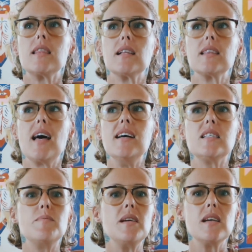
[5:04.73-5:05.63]
the
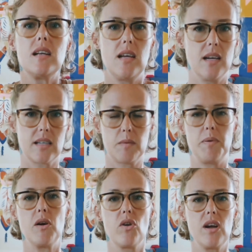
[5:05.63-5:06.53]
lesbian
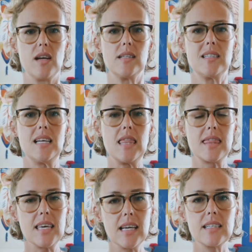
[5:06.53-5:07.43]
experience in
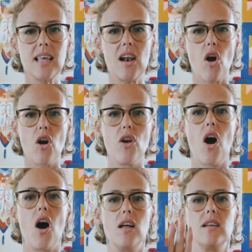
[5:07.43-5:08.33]
things that are
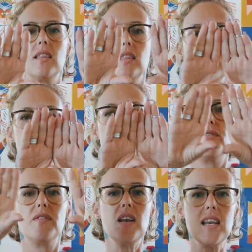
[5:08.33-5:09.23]
not the
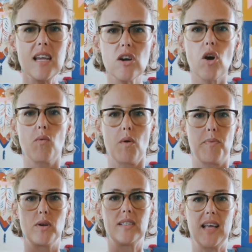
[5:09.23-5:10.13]
veneer
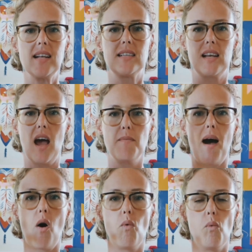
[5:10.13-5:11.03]
represented
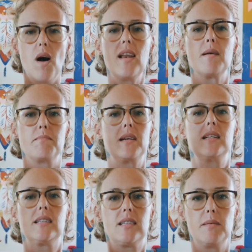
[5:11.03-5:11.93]
about what it
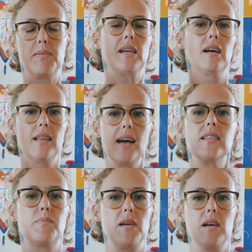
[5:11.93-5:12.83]
means to be a
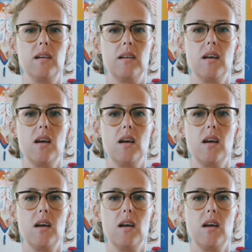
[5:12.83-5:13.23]
lesbian.